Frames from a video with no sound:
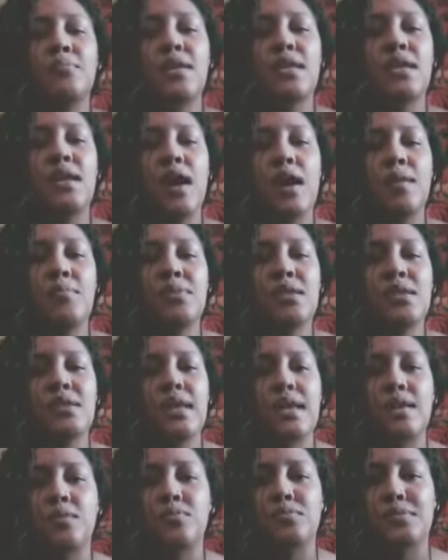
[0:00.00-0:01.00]
but not being
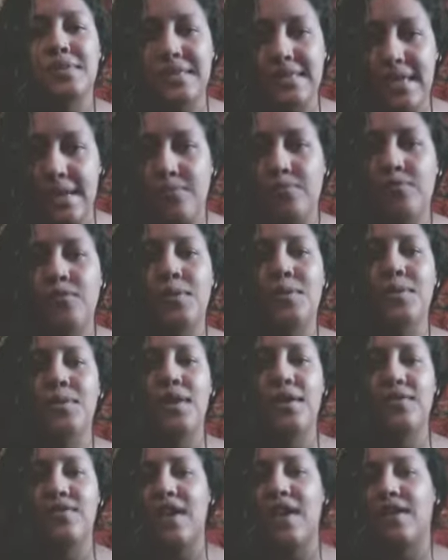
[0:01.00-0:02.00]
like resentful
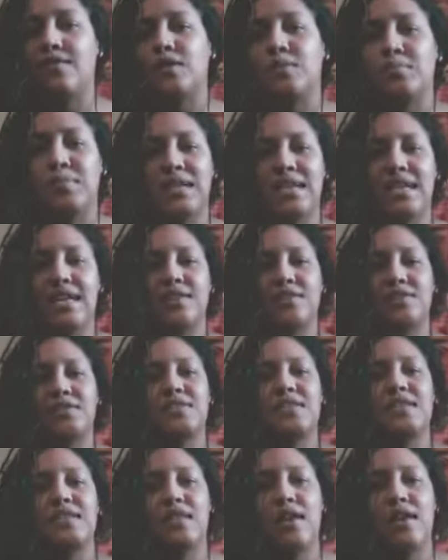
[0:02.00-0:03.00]
of everybody
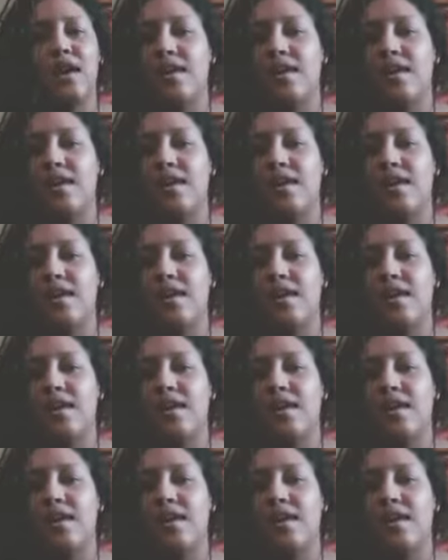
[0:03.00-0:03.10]
else and